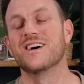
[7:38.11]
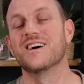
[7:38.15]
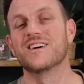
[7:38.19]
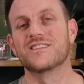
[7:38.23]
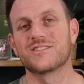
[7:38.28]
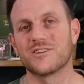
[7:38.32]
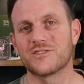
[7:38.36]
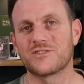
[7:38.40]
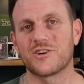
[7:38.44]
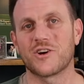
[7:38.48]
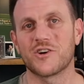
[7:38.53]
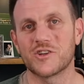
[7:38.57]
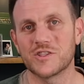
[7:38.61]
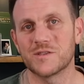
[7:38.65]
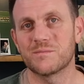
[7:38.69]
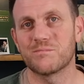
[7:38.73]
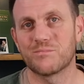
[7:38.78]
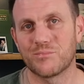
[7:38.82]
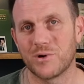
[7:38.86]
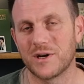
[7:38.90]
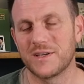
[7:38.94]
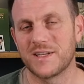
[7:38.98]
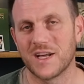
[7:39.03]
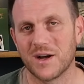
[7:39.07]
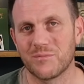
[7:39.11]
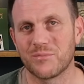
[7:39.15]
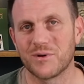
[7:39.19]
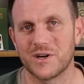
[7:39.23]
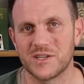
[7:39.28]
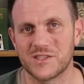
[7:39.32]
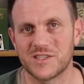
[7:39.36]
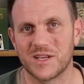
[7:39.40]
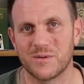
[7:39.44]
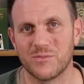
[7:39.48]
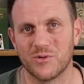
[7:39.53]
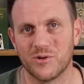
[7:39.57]
So turns break down
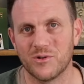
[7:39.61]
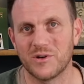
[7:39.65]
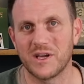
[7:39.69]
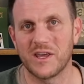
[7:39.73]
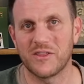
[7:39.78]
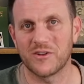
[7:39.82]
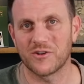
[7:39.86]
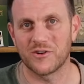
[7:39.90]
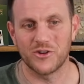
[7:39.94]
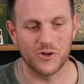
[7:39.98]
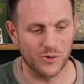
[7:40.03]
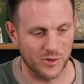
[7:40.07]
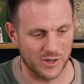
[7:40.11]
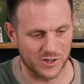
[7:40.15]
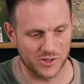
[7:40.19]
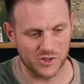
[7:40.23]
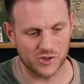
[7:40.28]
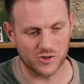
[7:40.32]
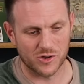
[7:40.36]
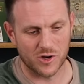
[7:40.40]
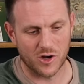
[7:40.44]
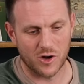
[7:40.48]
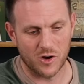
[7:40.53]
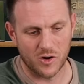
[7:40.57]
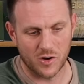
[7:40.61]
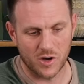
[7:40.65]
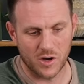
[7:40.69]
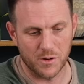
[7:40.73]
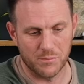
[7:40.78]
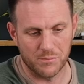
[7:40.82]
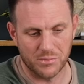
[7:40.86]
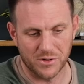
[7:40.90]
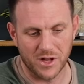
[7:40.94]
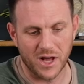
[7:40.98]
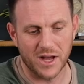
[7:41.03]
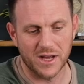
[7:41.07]
pretty simple. Either you can draw a
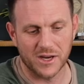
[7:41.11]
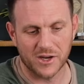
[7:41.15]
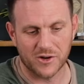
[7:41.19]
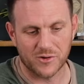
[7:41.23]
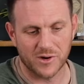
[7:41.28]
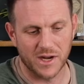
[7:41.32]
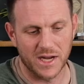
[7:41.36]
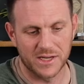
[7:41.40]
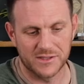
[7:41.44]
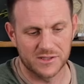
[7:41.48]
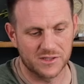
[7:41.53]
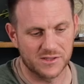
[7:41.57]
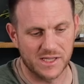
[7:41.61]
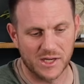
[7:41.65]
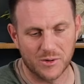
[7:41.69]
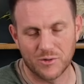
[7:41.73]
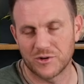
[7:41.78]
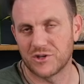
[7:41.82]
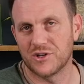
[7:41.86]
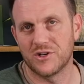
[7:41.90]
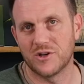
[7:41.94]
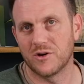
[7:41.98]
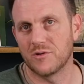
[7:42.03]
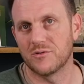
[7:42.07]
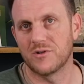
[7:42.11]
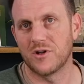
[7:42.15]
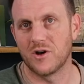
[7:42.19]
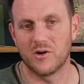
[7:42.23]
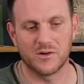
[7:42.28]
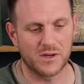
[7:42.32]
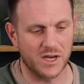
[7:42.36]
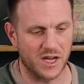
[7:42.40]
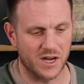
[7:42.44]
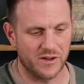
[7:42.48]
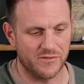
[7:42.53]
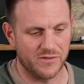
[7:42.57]
blind crate, just take one you don't know,
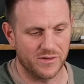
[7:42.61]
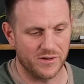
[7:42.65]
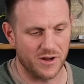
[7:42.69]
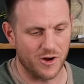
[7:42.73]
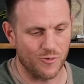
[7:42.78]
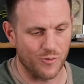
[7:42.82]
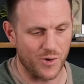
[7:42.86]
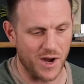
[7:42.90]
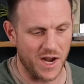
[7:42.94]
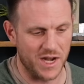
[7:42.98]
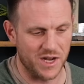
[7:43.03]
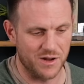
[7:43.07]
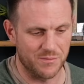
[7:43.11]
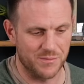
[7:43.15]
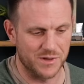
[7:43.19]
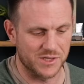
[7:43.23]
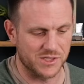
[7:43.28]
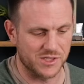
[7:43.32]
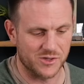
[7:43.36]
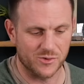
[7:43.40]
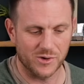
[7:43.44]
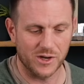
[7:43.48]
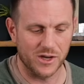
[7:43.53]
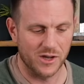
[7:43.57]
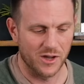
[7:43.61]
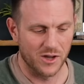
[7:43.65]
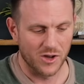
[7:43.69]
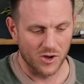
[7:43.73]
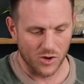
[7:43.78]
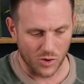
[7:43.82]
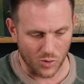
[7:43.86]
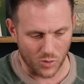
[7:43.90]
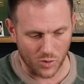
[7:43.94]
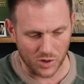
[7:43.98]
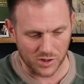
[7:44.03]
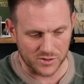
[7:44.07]
kind of a random mystery,
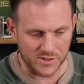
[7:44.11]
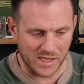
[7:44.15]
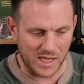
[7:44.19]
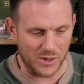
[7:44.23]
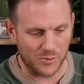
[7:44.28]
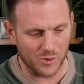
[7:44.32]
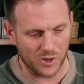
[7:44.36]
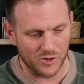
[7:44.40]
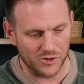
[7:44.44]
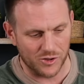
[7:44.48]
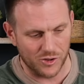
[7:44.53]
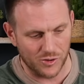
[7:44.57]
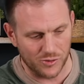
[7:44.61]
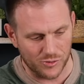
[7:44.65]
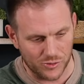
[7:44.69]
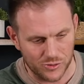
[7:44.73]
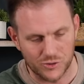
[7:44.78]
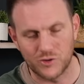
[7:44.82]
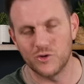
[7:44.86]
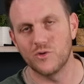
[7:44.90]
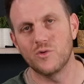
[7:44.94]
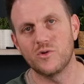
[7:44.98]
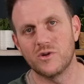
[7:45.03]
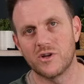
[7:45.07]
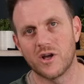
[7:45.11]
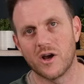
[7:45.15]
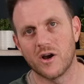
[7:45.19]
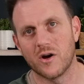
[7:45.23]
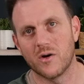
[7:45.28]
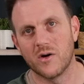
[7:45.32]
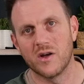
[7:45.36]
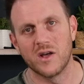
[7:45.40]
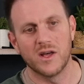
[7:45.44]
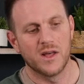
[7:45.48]
or take one you do know.